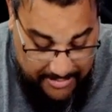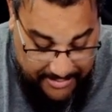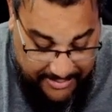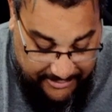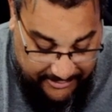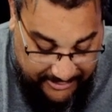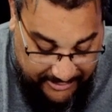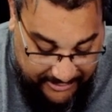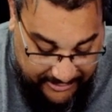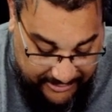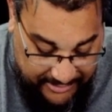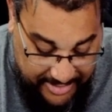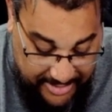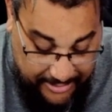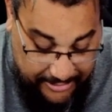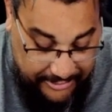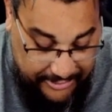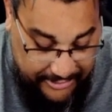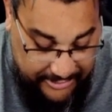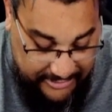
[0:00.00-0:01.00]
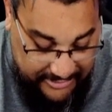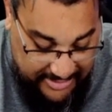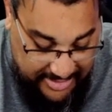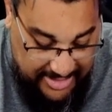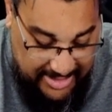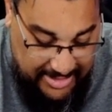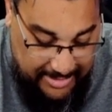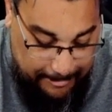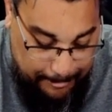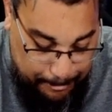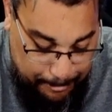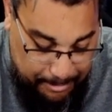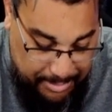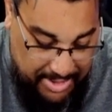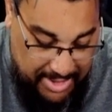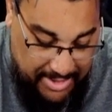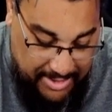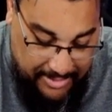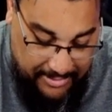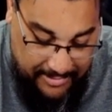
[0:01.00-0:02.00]
This is their steam
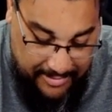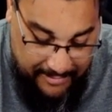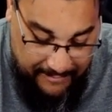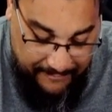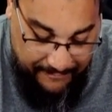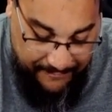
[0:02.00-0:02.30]
beer, their